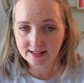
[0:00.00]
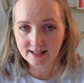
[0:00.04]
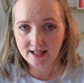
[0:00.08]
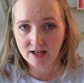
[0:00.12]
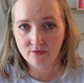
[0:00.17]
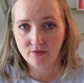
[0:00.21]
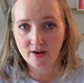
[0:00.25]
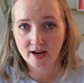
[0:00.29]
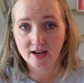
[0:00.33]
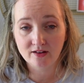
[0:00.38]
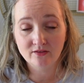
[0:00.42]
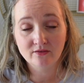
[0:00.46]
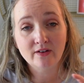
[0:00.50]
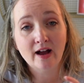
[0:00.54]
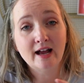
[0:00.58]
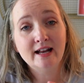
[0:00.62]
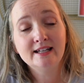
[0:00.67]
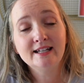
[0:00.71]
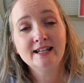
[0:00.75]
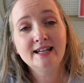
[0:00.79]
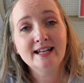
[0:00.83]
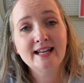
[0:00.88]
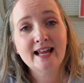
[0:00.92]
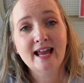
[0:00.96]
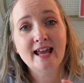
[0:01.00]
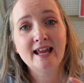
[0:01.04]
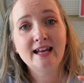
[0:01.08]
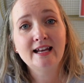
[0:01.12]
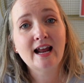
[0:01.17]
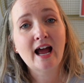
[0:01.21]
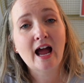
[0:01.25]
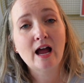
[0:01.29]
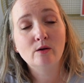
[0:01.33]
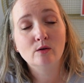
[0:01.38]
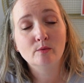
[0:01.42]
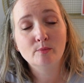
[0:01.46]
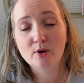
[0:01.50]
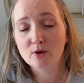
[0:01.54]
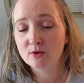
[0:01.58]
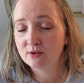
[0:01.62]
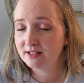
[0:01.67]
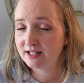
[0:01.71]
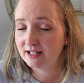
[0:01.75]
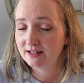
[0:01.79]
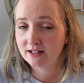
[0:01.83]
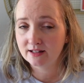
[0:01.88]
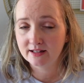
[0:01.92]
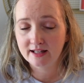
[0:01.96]
If I can find it again, I will post
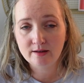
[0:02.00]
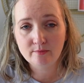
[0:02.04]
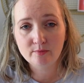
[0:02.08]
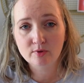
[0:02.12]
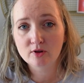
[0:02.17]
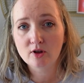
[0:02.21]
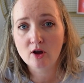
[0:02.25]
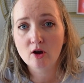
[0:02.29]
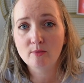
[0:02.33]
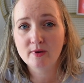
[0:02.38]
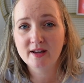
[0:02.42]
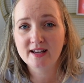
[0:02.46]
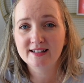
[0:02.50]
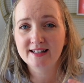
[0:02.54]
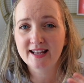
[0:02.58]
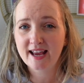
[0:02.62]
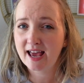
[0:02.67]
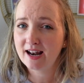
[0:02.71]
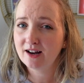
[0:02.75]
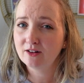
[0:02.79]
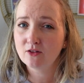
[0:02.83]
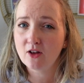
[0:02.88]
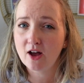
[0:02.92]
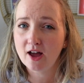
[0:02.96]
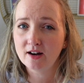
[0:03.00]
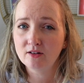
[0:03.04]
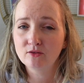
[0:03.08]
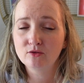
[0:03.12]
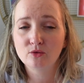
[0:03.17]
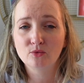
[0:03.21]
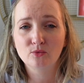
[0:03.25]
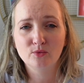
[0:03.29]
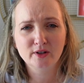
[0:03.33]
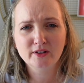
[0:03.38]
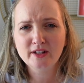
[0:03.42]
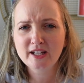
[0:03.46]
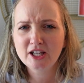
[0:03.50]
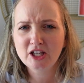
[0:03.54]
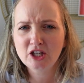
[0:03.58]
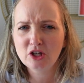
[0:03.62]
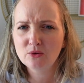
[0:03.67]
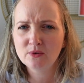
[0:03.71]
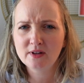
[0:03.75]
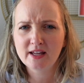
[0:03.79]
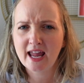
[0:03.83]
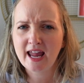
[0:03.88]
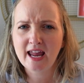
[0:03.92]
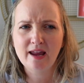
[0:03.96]
it in the link below because they had a lot of really
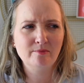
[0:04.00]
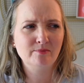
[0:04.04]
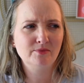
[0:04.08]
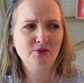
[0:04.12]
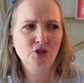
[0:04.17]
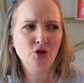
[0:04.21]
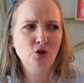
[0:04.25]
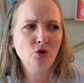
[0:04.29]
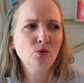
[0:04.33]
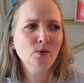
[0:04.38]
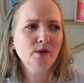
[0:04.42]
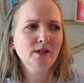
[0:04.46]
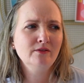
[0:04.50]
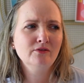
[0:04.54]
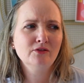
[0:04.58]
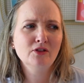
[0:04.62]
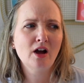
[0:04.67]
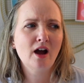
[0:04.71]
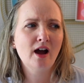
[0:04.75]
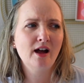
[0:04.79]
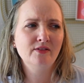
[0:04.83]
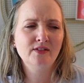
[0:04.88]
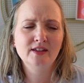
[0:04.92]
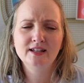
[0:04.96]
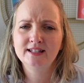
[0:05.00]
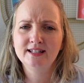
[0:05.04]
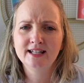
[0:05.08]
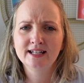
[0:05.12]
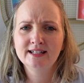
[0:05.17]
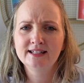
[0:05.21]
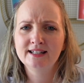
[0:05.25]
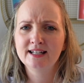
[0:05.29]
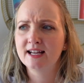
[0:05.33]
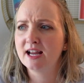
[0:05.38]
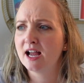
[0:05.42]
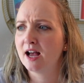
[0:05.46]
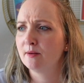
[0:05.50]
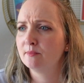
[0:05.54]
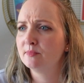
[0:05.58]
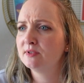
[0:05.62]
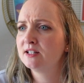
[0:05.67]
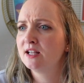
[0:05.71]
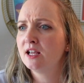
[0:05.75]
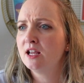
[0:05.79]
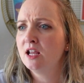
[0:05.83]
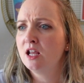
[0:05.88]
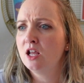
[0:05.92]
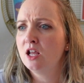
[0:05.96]
cute games. Who would have thought that Dixie Cups
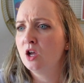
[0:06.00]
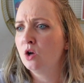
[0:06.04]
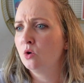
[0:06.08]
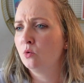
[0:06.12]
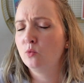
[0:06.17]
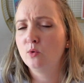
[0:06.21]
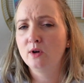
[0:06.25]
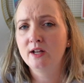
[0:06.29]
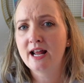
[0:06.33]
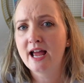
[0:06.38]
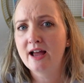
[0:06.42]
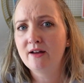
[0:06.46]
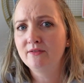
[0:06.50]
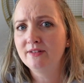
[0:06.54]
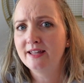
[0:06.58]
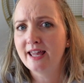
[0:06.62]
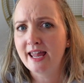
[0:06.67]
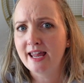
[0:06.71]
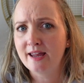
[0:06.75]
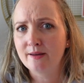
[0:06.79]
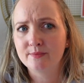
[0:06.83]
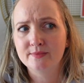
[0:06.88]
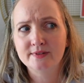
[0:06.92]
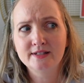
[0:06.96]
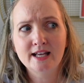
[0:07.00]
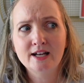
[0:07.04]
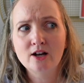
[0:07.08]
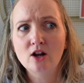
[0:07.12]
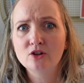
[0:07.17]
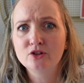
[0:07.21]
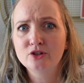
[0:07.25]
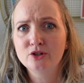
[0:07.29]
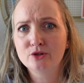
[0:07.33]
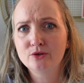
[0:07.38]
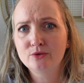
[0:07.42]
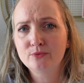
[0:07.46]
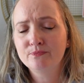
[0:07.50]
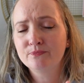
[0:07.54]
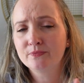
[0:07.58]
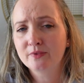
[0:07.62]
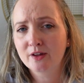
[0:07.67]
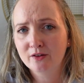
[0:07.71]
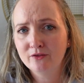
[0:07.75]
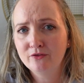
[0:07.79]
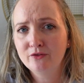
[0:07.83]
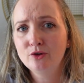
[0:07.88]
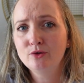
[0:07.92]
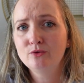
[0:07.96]
would have games and also
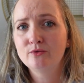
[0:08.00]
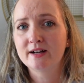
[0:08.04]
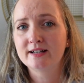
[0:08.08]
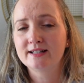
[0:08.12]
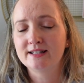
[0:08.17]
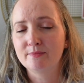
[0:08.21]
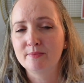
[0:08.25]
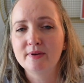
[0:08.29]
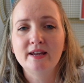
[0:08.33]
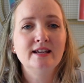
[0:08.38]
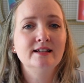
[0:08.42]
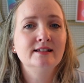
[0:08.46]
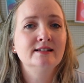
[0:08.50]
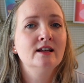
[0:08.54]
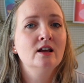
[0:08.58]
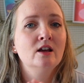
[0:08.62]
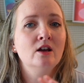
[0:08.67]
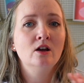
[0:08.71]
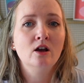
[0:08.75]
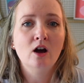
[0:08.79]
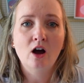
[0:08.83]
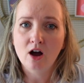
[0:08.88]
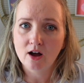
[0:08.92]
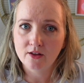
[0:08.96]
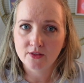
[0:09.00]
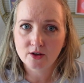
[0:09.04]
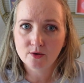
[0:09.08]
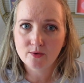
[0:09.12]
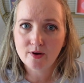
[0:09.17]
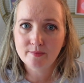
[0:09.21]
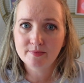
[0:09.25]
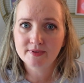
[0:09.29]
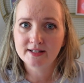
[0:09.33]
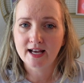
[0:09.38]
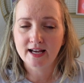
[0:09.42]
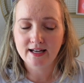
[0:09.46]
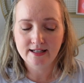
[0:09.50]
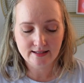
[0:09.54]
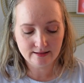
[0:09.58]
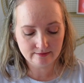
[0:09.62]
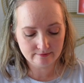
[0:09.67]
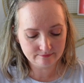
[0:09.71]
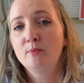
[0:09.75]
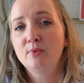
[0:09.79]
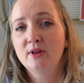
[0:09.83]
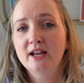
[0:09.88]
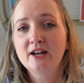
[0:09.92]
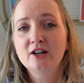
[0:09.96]
food recipes on their website.
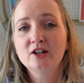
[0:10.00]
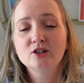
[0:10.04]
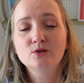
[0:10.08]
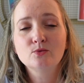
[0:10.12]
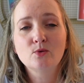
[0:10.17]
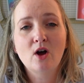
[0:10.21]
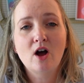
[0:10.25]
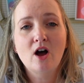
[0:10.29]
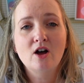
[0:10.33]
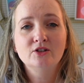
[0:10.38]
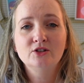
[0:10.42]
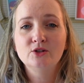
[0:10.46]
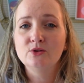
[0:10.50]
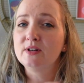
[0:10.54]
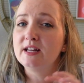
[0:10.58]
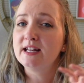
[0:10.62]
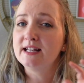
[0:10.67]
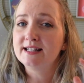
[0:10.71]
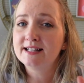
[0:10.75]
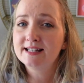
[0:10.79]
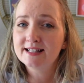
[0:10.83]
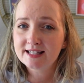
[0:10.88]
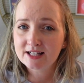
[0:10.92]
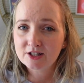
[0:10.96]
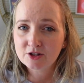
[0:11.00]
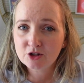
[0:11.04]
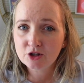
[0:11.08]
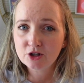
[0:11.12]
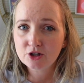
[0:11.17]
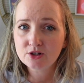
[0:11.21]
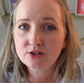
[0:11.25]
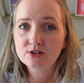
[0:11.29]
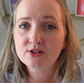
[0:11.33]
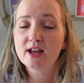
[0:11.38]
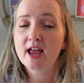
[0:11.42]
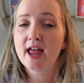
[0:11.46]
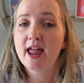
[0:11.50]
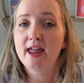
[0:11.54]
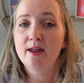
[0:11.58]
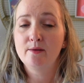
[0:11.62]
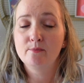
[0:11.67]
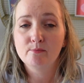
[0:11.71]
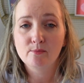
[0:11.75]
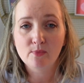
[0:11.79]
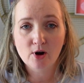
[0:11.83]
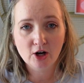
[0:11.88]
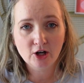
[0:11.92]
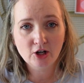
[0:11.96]
Players will also need scissors, a
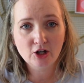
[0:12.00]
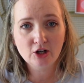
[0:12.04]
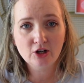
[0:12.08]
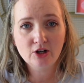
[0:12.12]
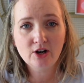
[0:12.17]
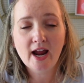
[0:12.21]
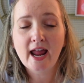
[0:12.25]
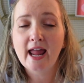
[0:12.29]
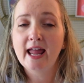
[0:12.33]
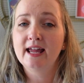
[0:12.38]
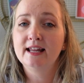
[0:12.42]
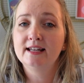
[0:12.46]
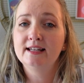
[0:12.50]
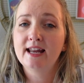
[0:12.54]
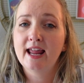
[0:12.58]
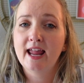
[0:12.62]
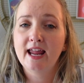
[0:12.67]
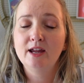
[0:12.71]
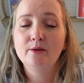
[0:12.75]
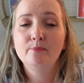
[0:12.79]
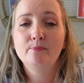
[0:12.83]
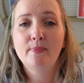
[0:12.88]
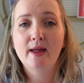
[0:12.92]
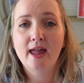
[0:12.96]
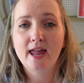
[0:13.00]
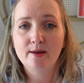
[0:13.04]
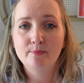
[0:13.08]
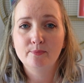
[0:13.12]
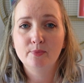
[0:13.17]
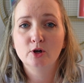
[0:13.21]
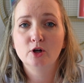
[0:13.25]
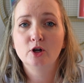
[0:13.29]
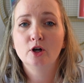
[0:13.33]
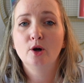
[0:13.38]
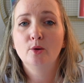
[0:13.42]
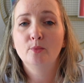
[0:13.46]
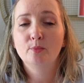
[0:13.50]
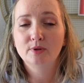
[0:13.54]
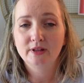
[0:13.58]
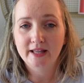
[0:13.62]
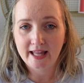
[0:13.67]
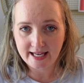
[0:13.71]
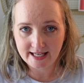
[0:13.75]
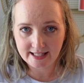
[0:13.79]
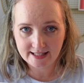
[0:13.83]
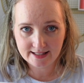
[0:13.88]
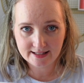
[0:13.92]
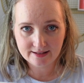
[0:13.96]
marker, and a paper
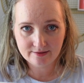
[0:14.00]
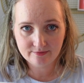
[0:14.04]
plate.